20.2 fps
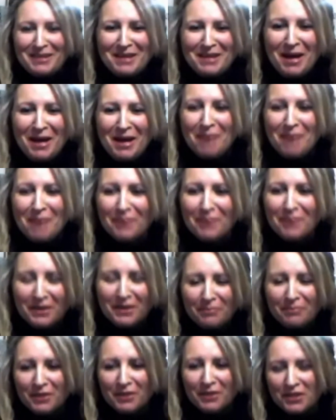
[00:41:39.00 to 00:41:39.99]
But
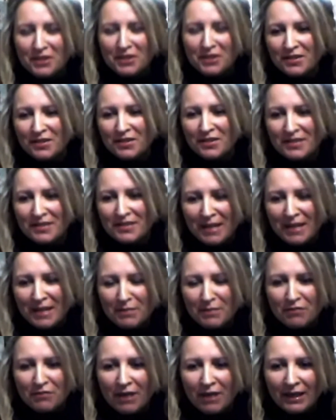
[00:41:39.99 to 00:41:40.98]
just same as
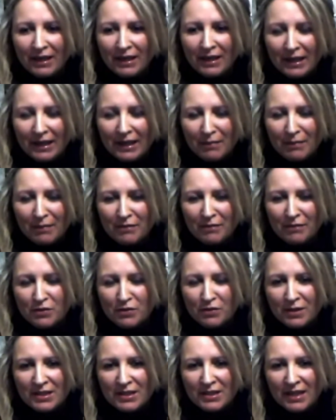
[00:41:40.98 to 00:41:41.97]
Frank, I mean, for
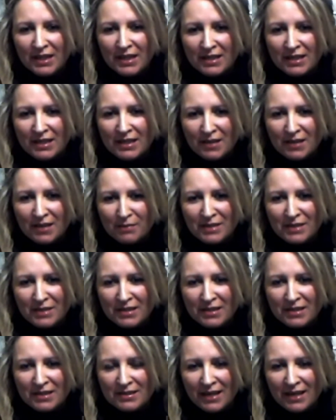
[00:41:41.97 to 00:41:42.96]
20 years I was in a
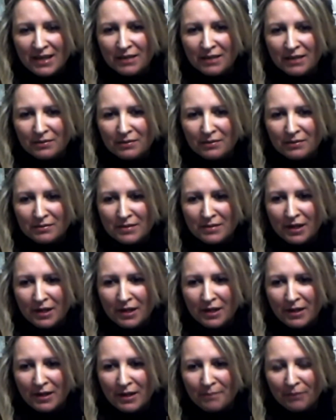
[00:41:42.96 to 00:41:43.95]
sales
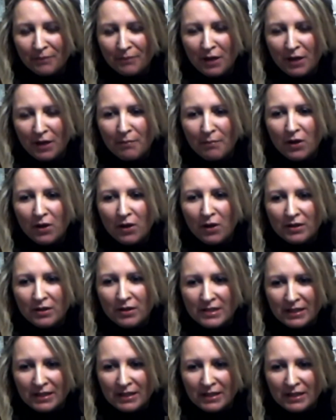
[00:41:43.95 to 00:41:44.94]
and
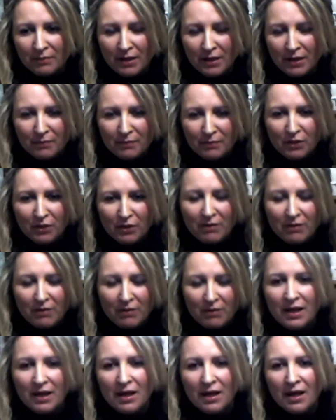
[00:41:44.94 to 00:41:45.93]
marketing career,
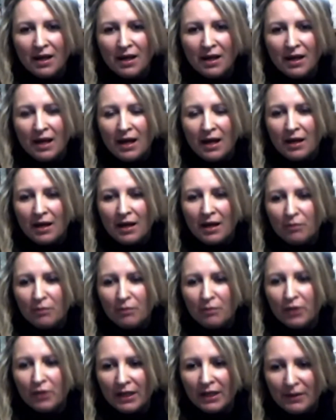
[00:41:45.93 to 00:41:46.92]

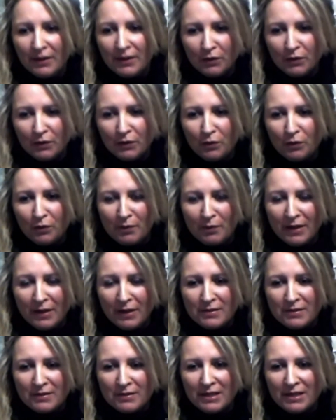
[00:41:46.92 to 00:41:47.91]
working in the corporate
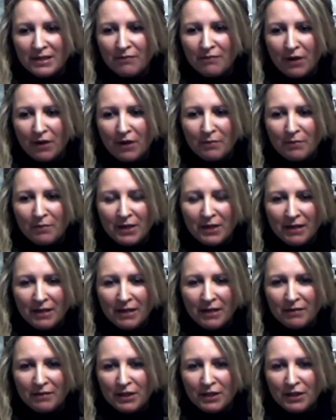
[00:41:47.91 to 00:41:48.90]
PLC environment here in
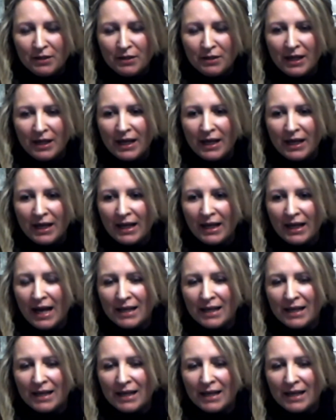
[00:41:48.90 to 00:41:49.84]
the UK, and